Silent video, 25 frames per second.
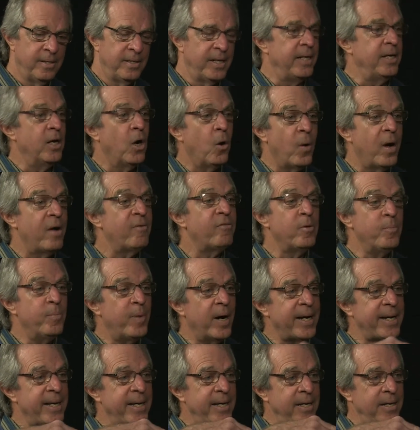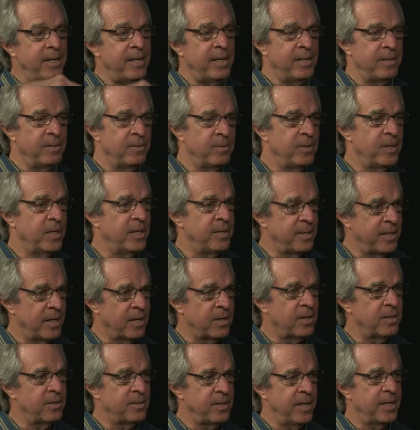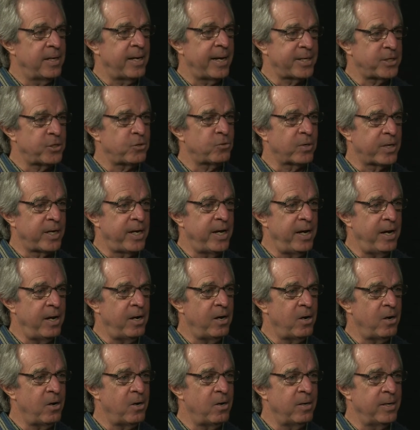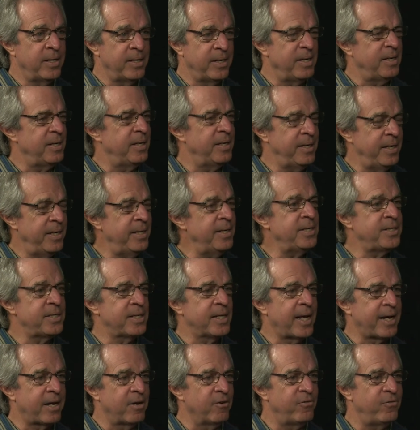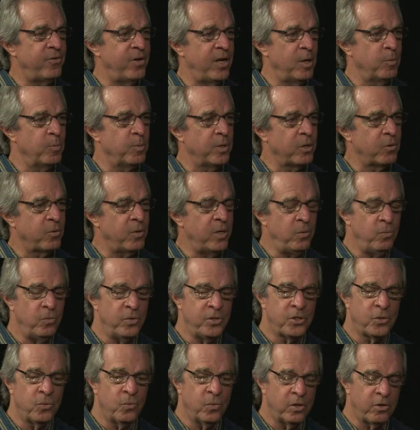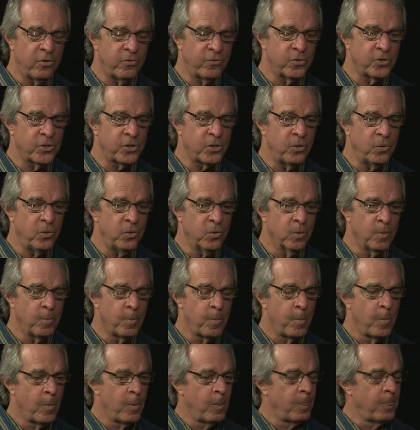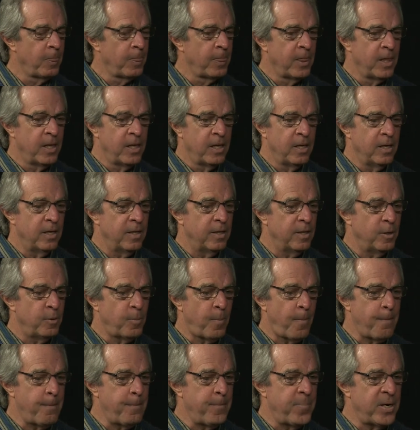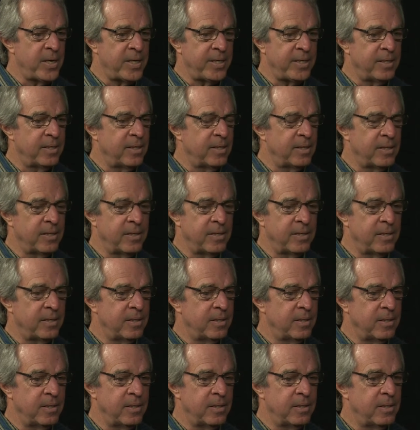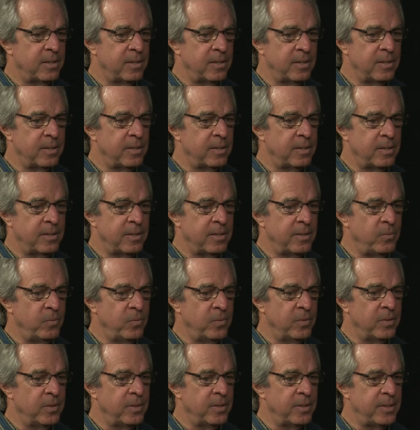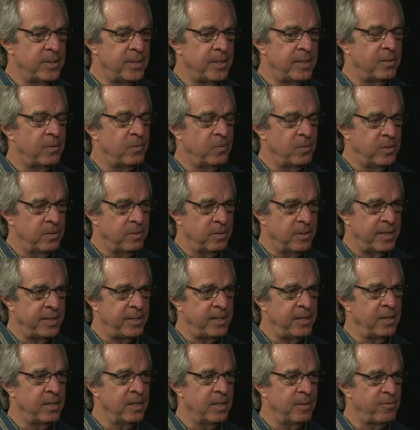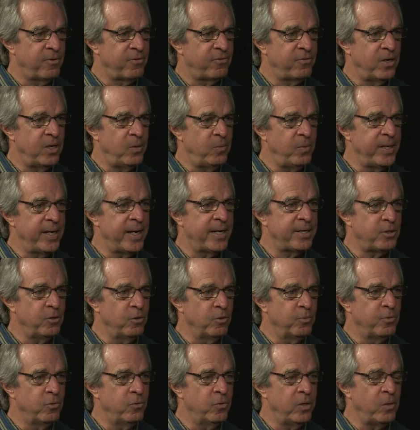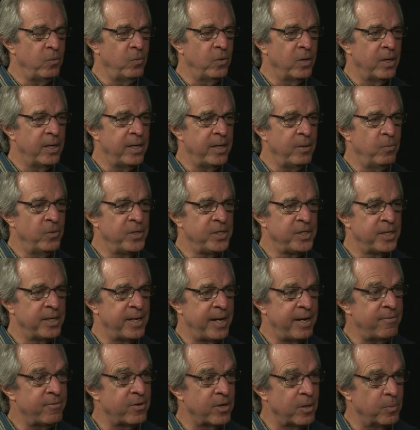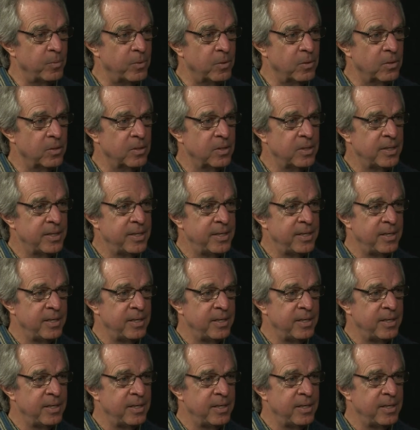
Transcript: they know everybody and get extra care, and it is like a family. Greenwood's a wonderful school. But I'm afraid we got to a point where it was inevitable,